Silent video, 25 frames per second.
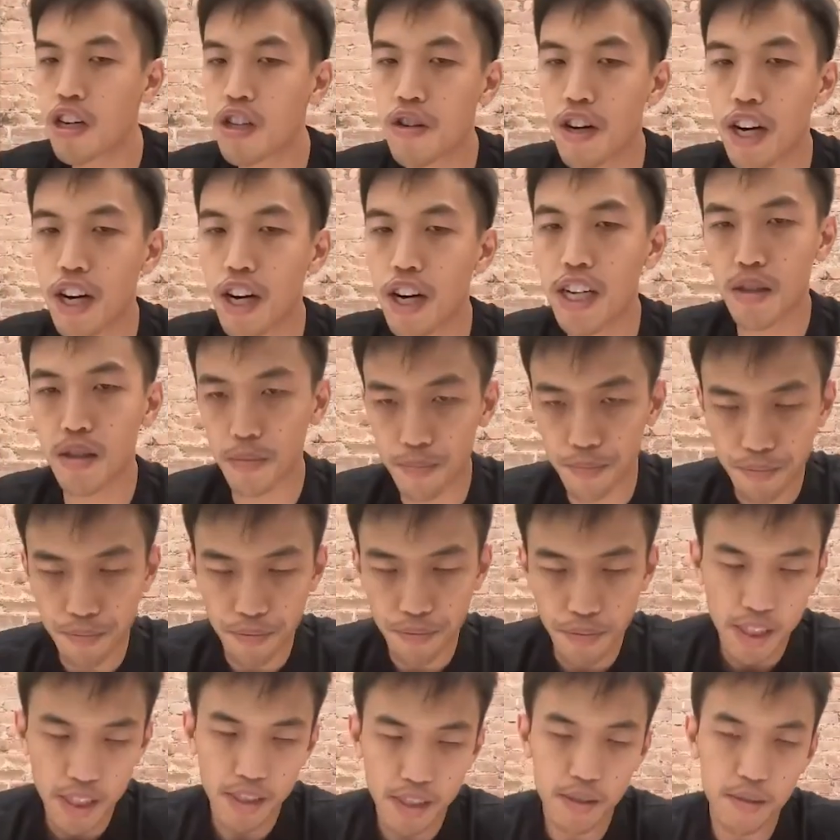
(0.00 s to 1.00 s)
contracts,
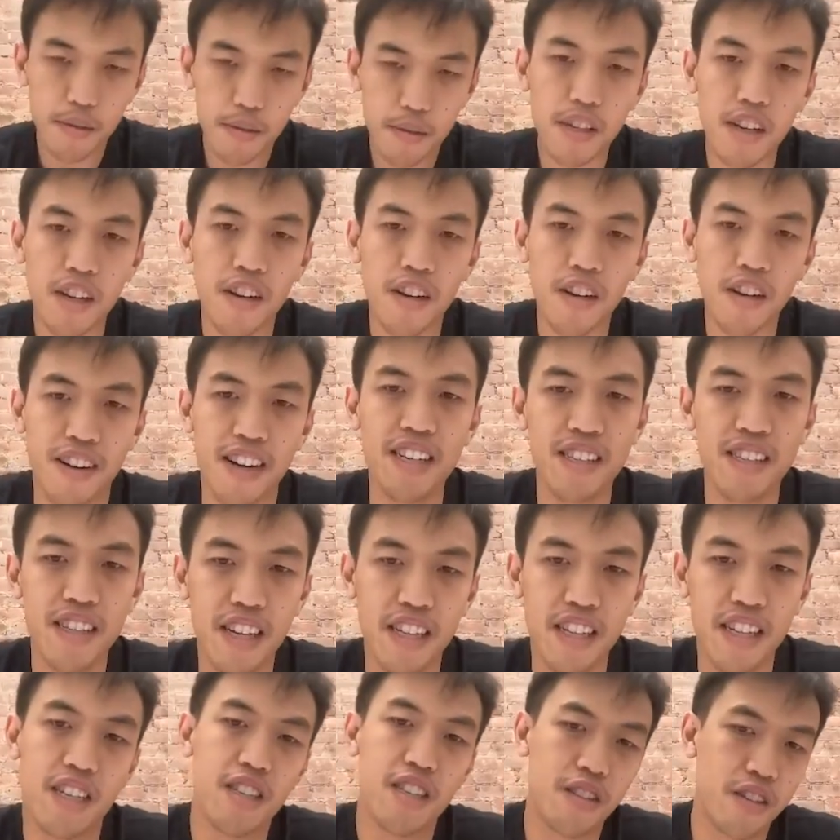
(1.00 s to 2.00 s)
right?
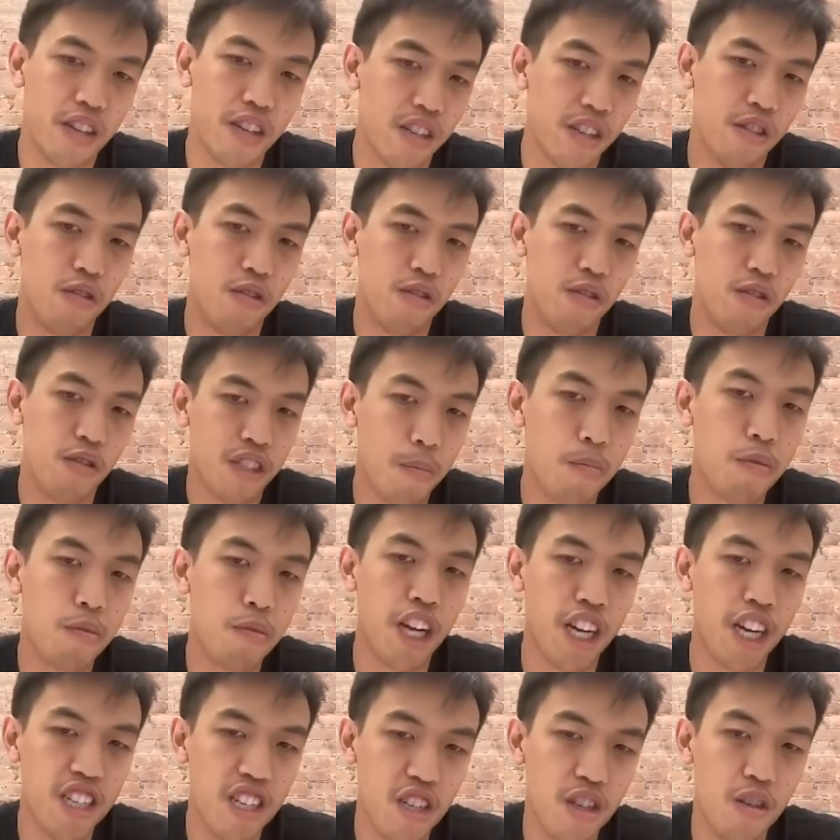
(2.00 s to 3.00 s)
And then you can use
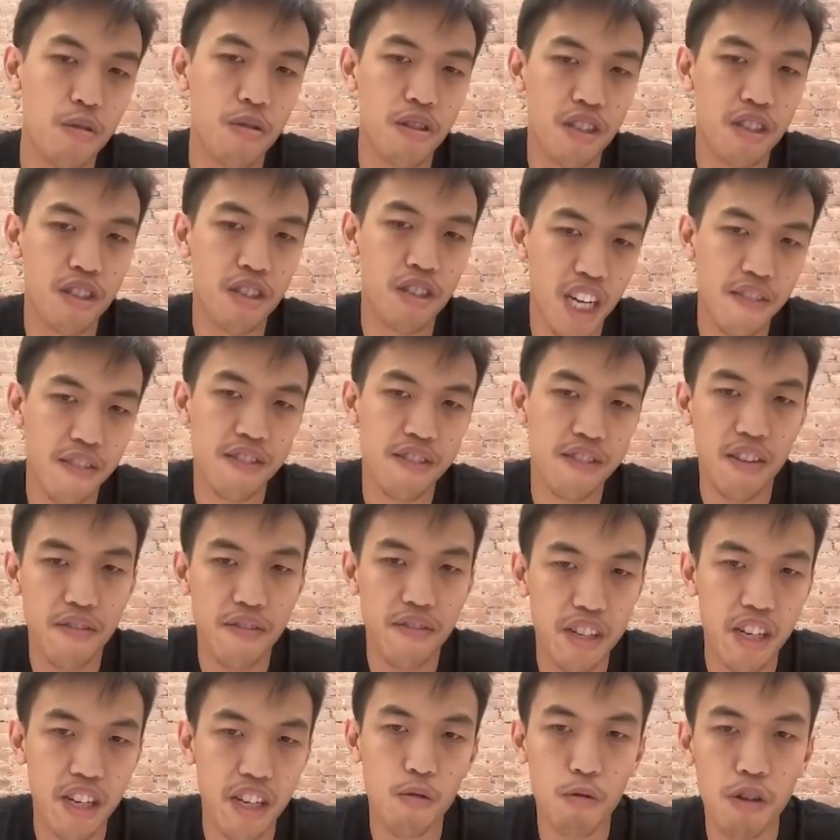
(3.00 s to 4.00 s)
subjects to this kind of
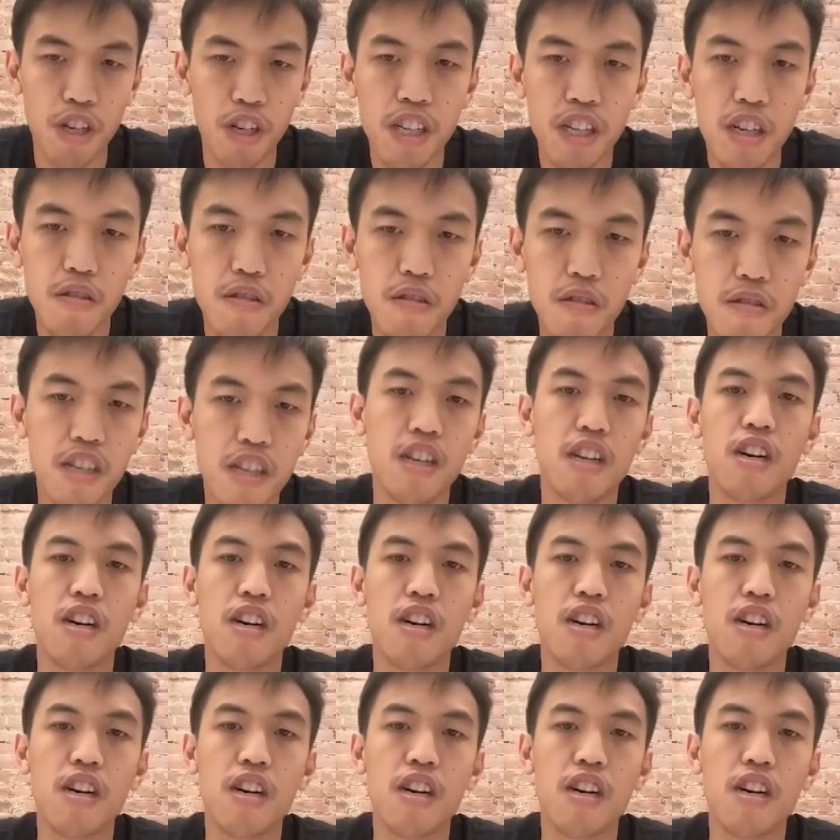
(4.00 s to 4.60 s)
7-day window.